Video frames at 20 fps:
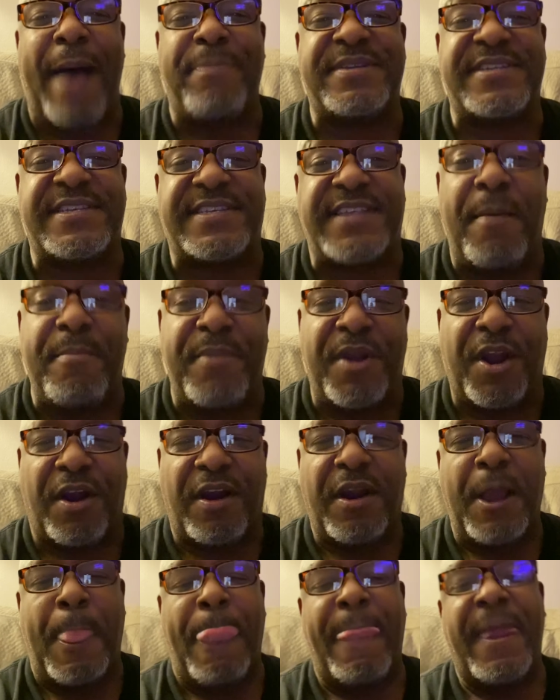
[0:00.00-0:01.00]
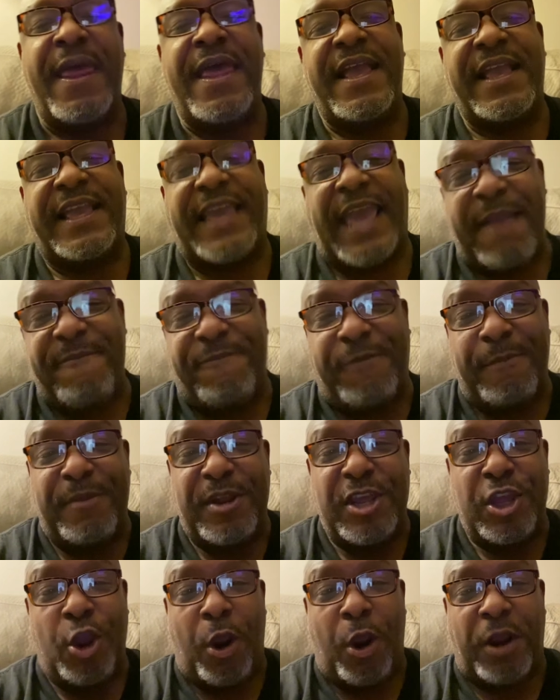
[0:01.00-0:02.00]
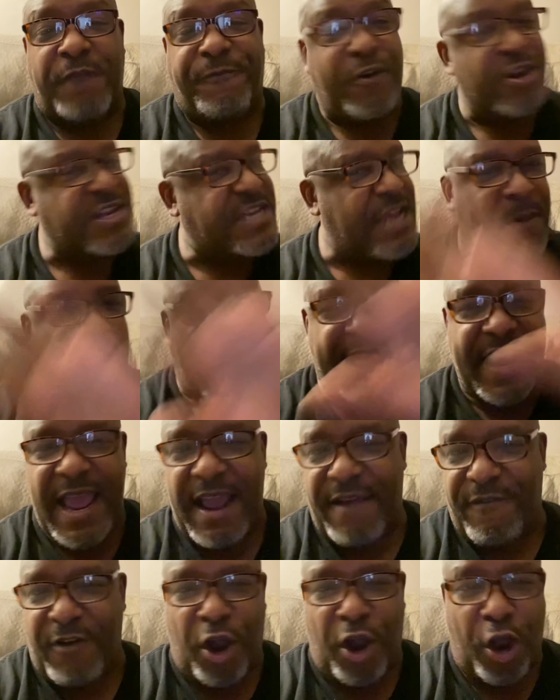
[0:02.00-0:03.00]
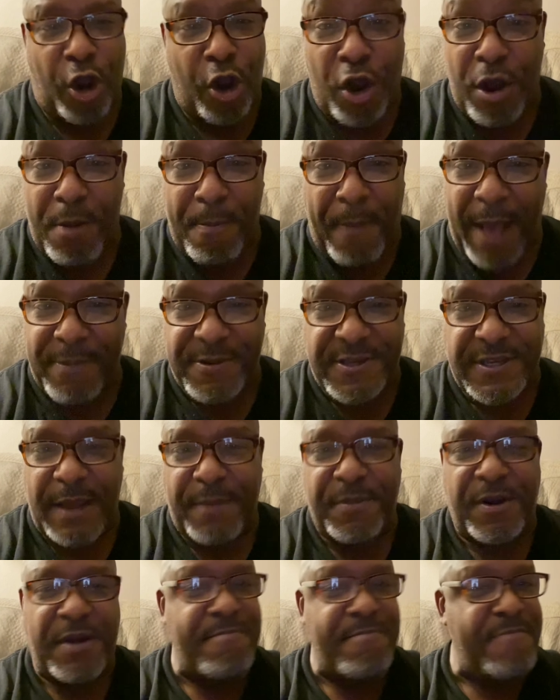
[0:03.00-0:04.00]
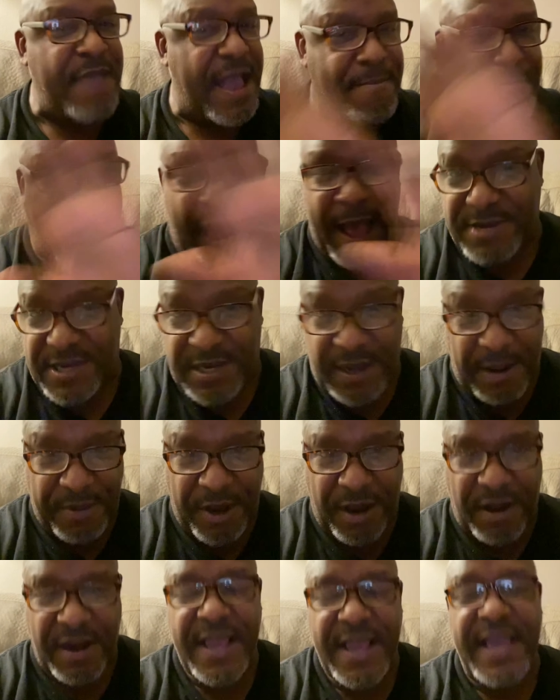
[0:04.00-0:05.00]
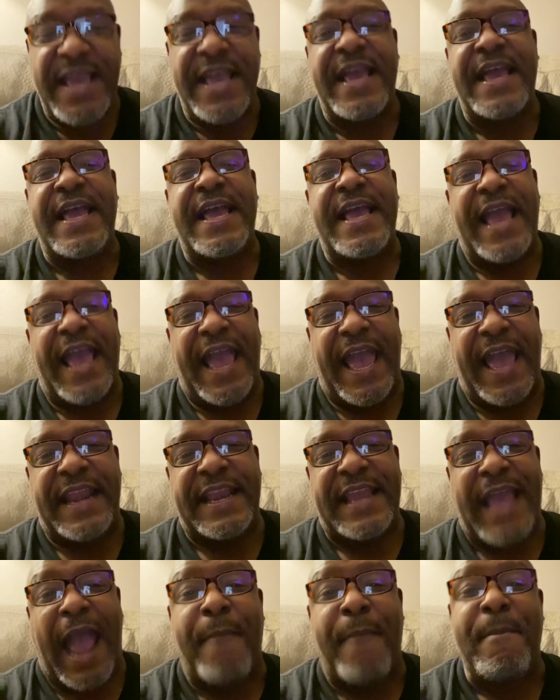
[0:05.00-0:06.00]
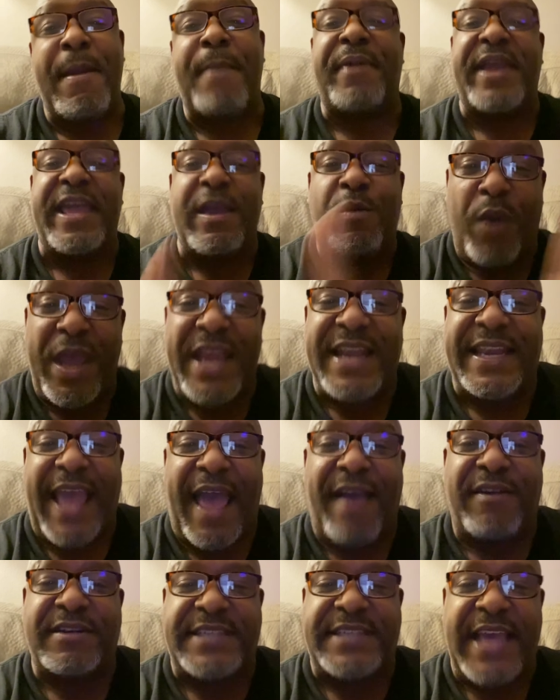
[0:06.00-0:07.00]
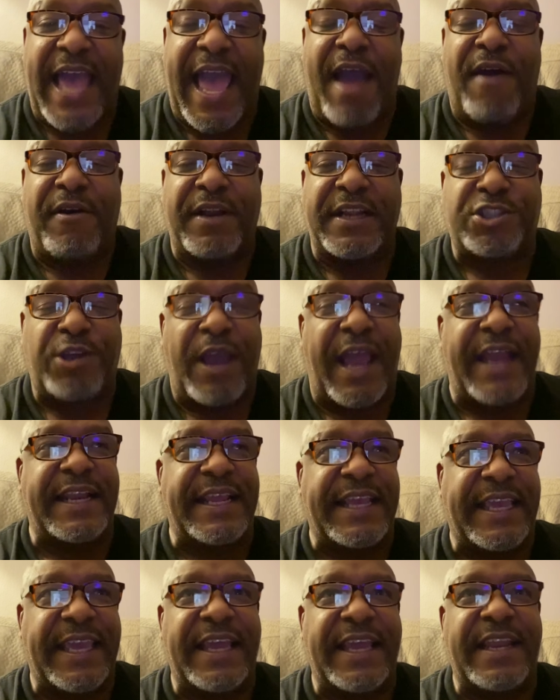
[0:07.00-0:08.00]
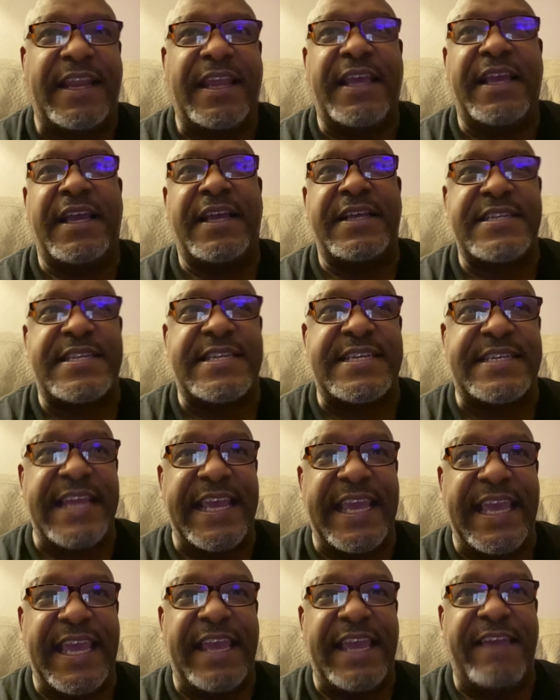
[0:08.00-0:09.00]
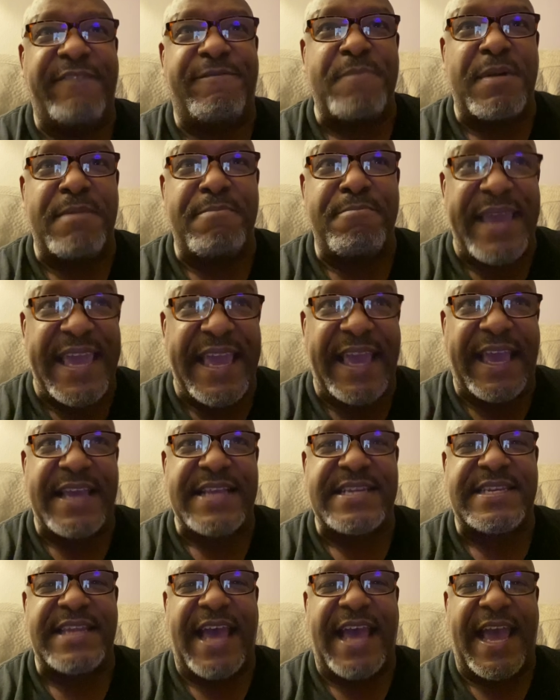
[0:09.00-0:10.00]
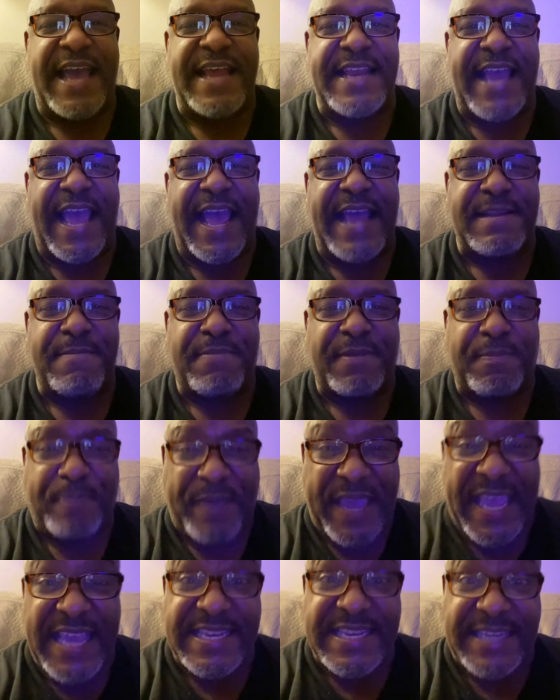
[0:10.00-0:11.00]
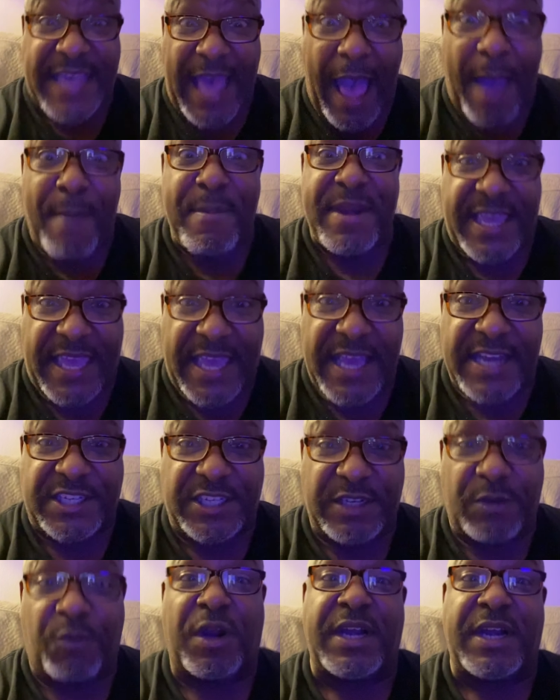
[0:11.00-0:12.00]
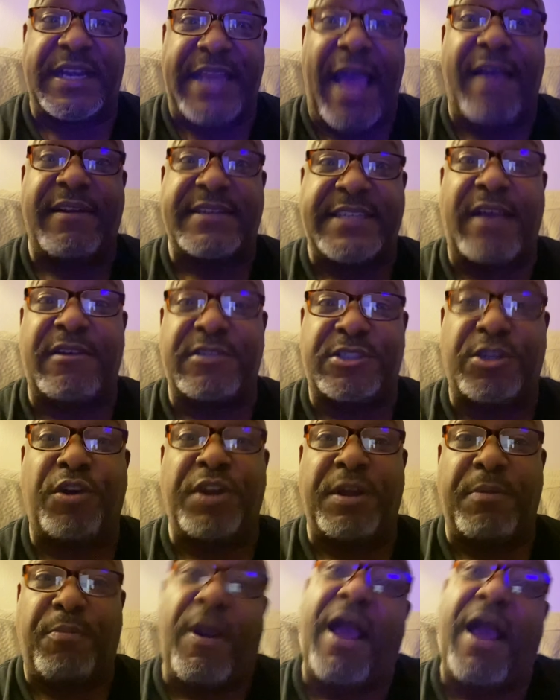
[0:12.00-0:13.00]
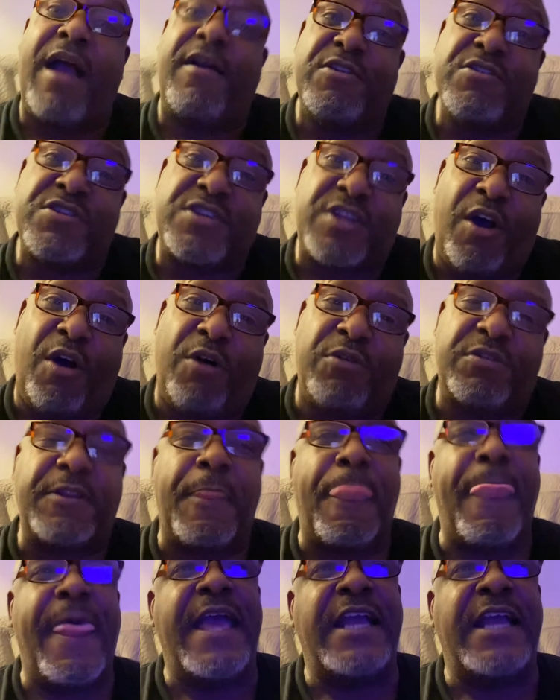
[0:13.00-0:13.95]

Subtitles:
Sumner came from New York. First time I had ever heard of Bob Sumner, met Bob Sumner. And I remember he went downtown and tried to get Steve Mamingus at the Bee's Comedy Kitchen, where downtown Tony Brown used to host.